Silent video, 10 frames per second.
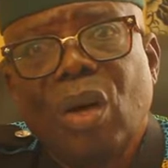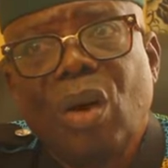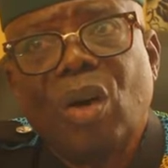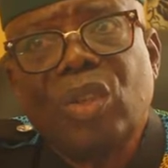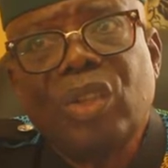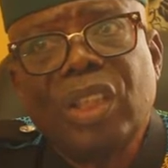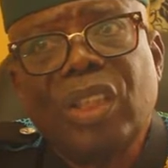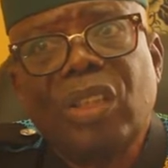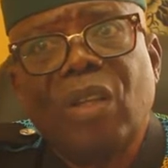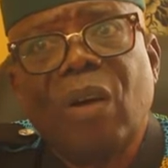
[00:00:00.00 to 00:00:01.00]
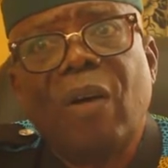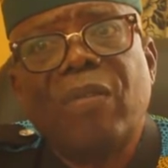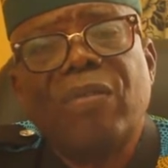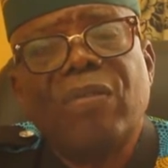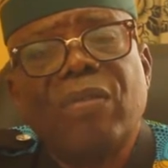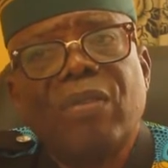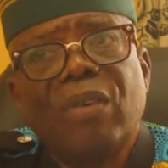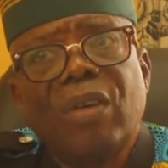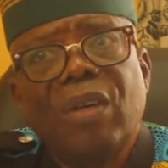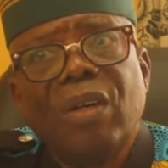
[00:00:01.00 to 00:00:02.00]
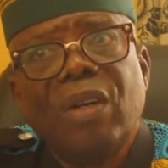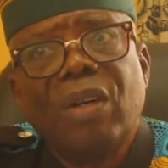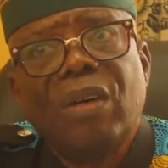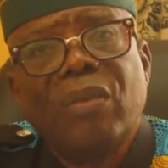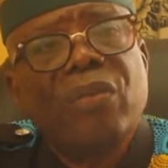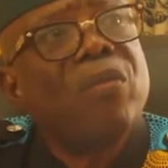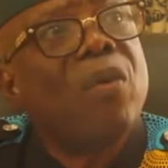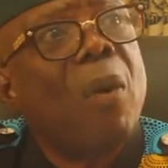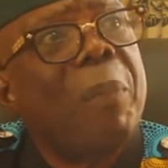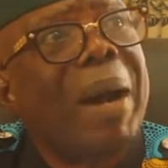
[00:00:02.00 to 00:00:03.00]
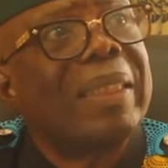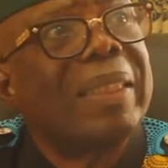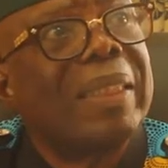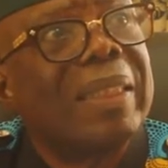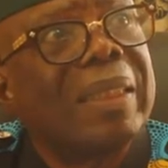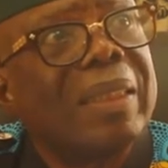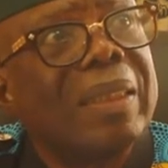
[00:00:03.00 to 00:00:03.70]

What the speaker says: consists of 4 parts.